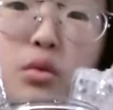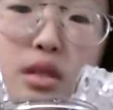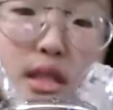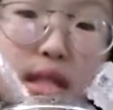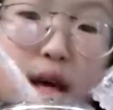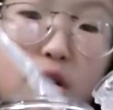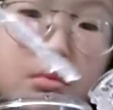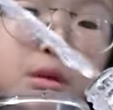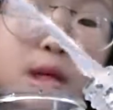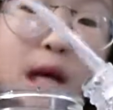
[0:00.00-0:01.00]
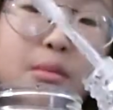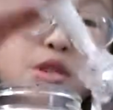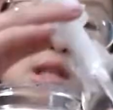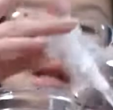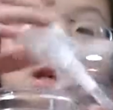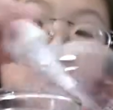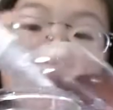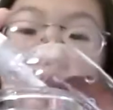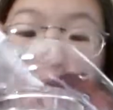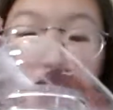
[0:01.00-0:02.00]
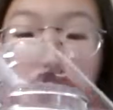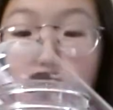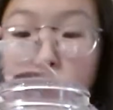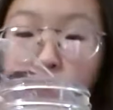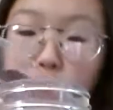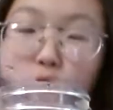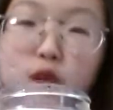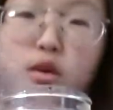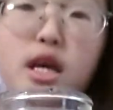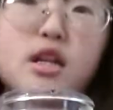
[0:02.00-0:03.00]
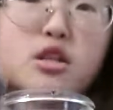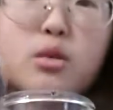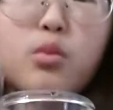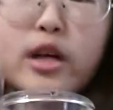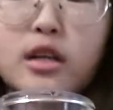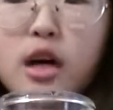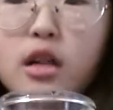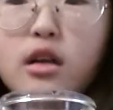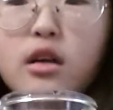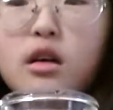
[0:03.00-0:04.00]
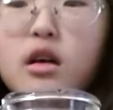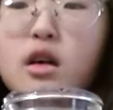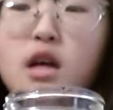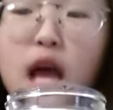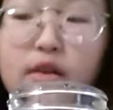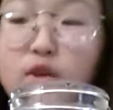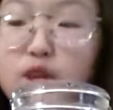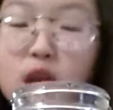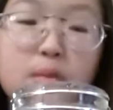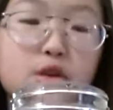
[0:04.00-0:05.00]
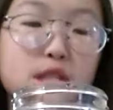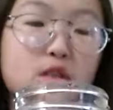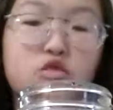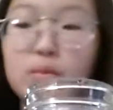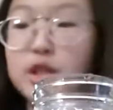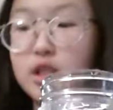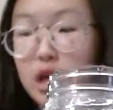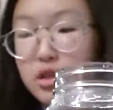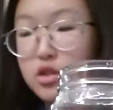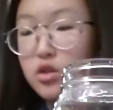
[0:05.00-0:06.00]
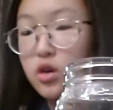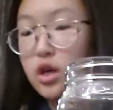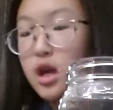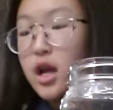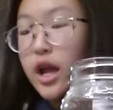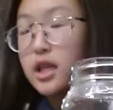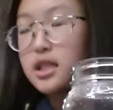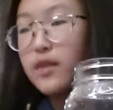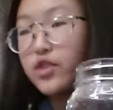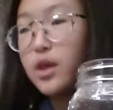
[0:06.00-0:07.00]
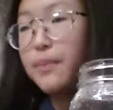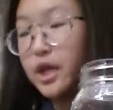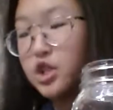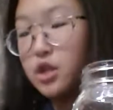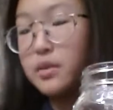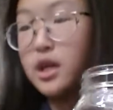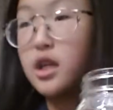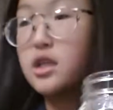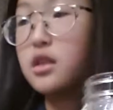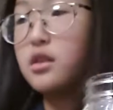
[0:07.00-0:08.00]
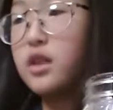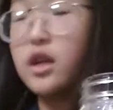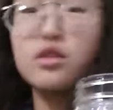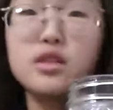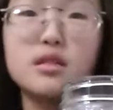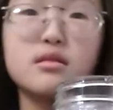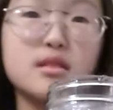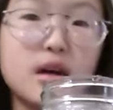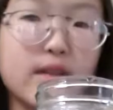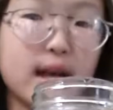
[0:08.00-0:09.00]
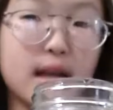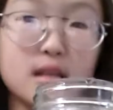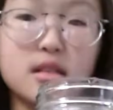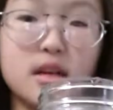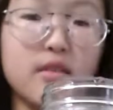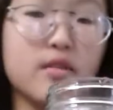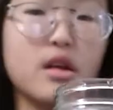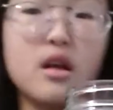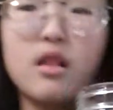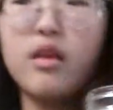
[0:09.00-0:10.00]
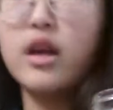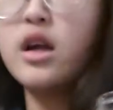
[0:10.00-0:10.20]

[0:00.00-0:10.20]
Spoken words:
with soap. I'm using clear soap, liquid hand soap, $1. Everything I'm using is from the dollar store, except for the pictures because they don't sell that kind of stuff there.